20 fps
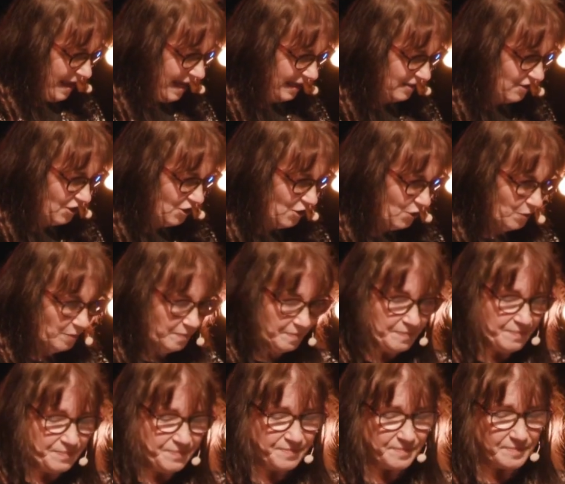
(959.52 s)
And you know,
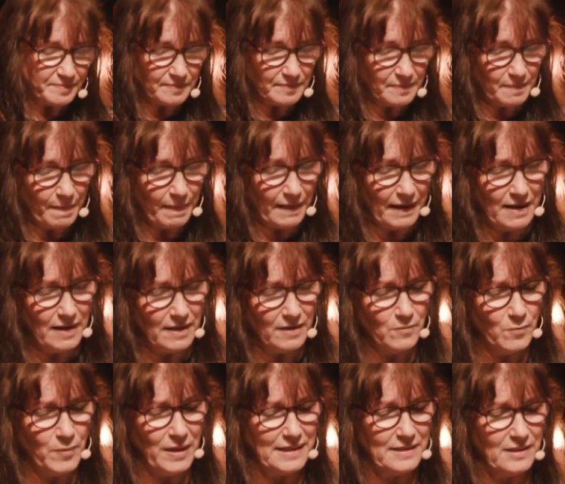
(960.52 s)

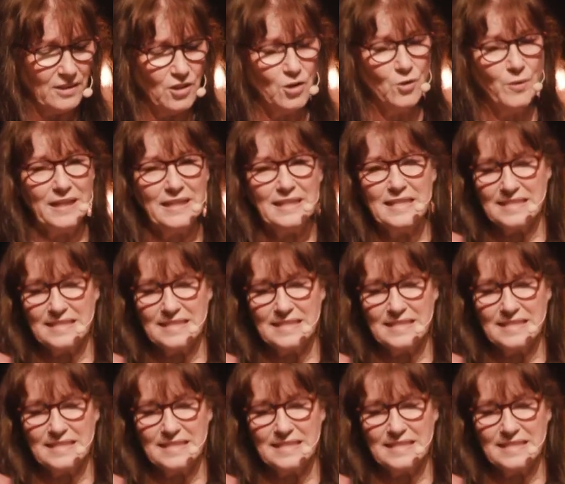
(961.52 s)
when in